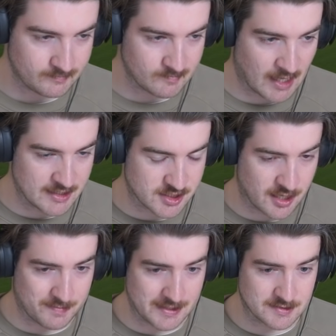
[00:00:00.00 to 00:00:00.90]
I
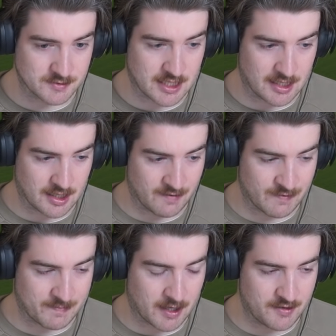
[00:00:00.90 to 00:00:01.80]
started playing some solid golf. I
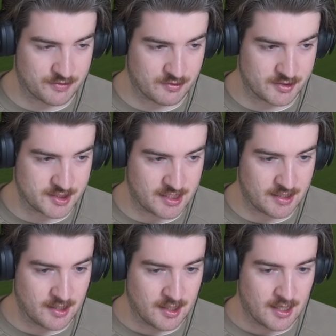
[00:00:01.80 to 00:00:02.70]
parred
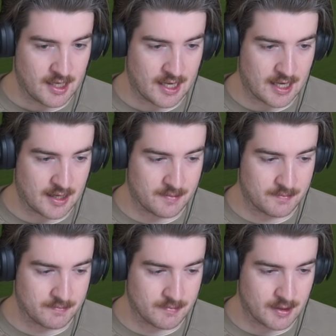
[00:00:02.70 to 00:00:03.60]
13, I
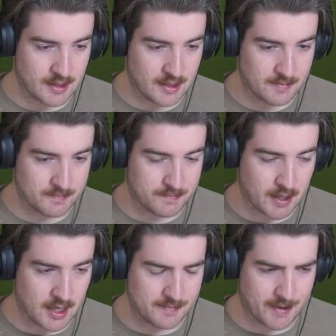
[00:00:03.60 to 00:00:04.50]

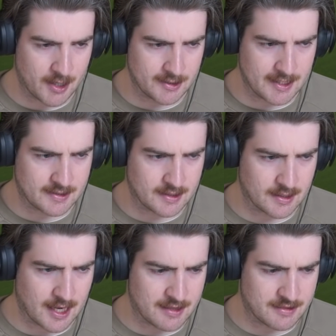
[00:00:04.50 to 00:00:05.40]
parred like,
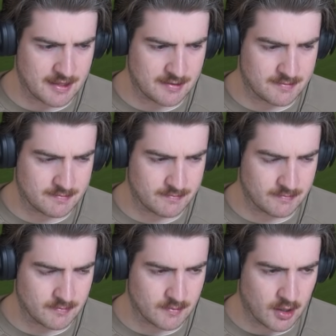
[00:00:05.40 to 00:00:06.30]
I think,
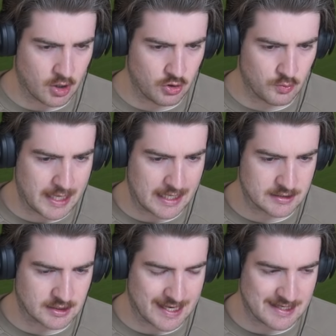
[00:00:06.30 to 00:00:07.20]
all the way
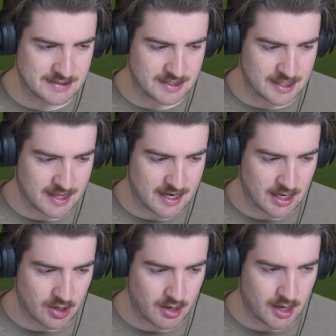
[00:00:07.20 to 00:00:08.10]
until 18, and then
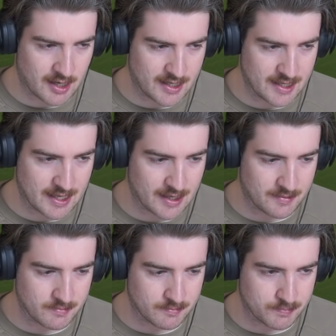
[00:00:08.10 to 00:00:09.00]

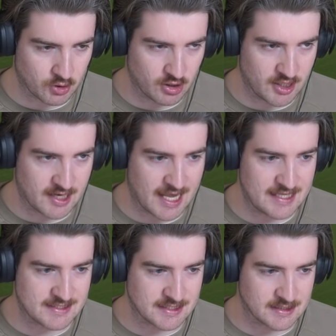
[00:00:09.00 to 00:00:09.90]
I birdied
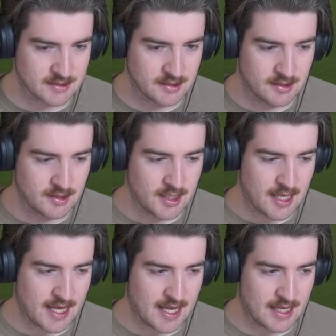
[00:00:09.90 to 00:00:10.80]
18,
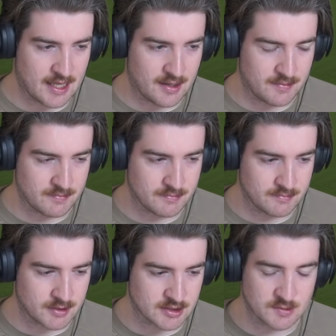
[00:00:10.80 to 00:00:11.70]

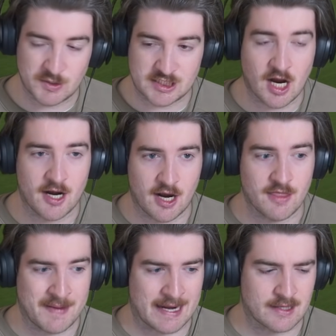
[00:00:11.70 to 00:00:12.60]
because we started on
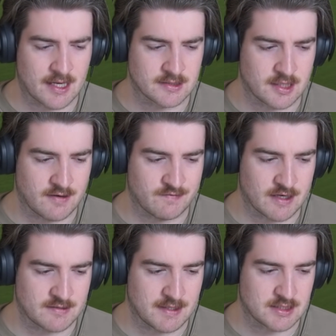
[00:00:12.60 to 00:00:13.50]
the back 9. Sorry, I
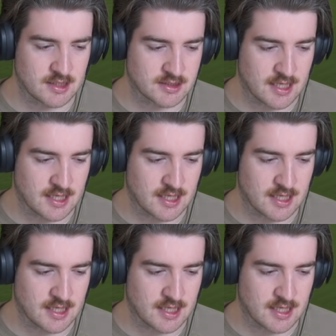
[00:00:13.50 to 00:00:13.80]
forgot to mention this.